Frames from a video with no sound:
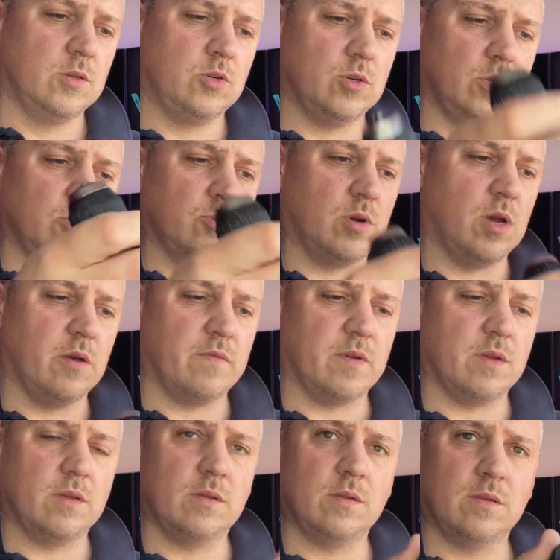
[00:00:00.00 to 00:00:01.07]
Drill
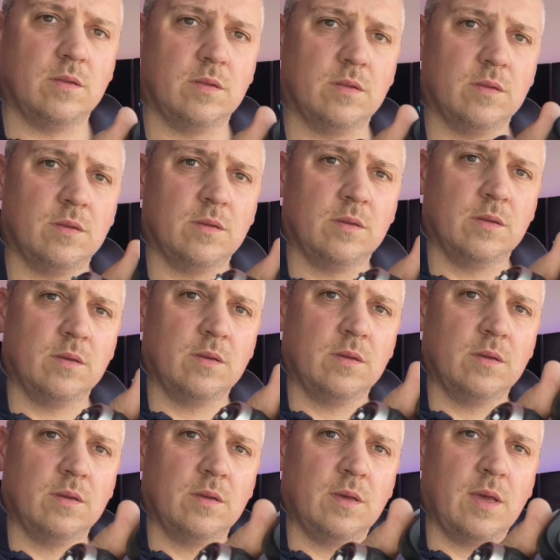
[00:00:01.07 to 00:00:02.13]
driver,
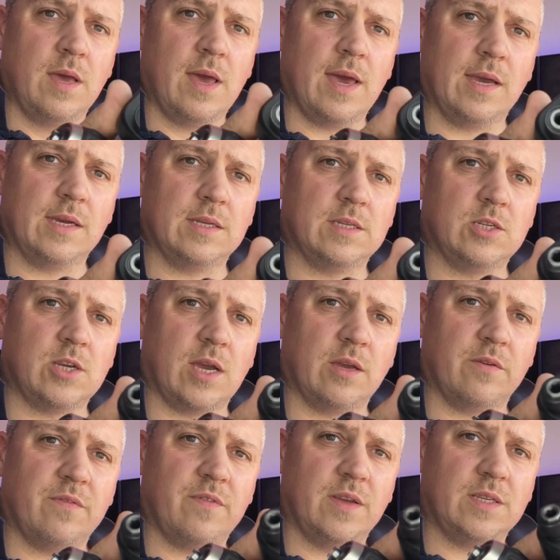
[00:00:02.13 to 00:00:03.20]
hex
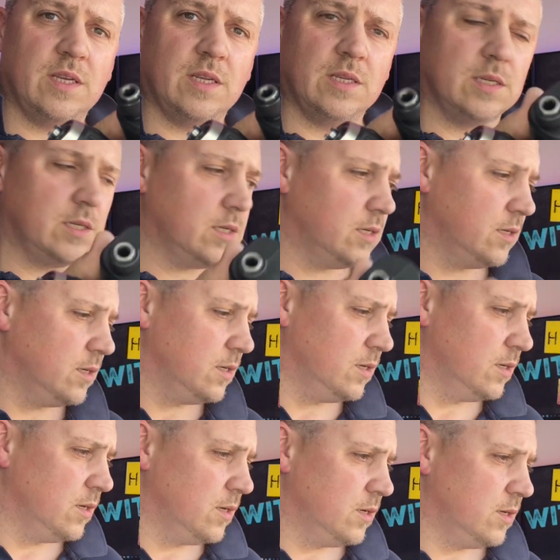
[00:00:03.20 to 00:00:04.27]
shank fittings.
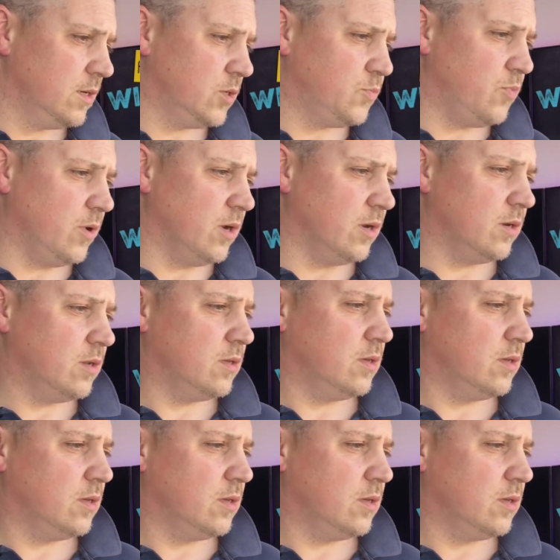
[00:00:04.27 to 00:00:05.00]
It's brilliant.